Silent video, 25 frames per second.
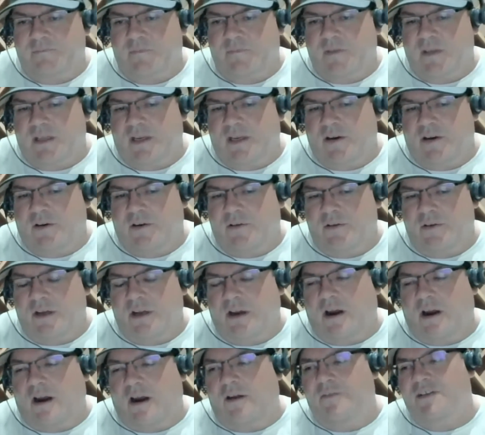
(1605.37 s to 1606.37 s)
you know
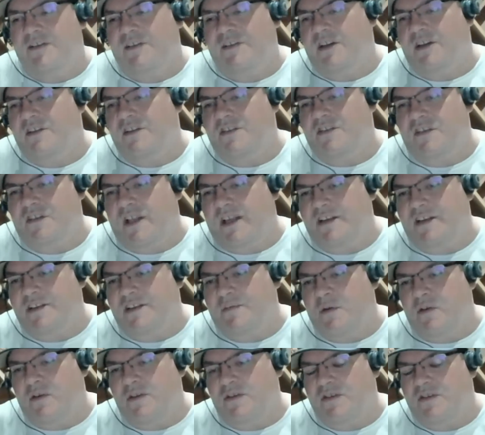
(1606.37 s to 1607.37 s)
obviously it's just like
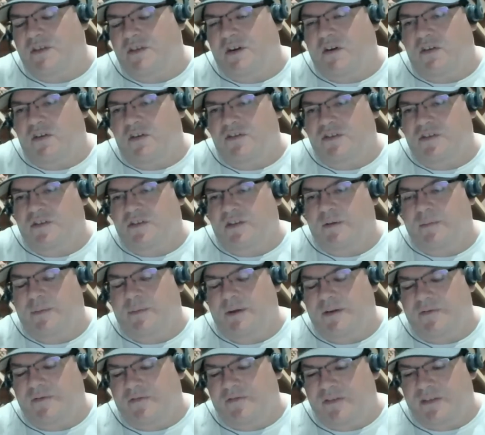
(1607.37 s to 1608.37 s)
smoking cigars, is a little
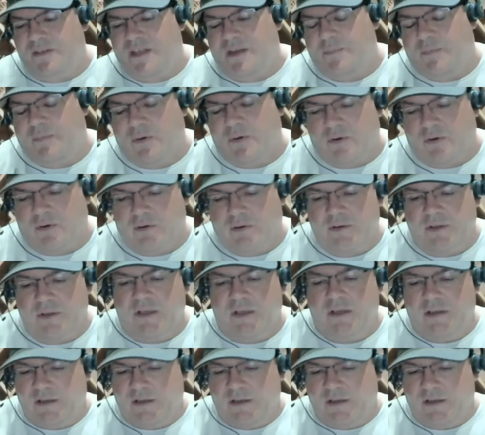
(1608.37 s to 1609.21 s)
bit deeper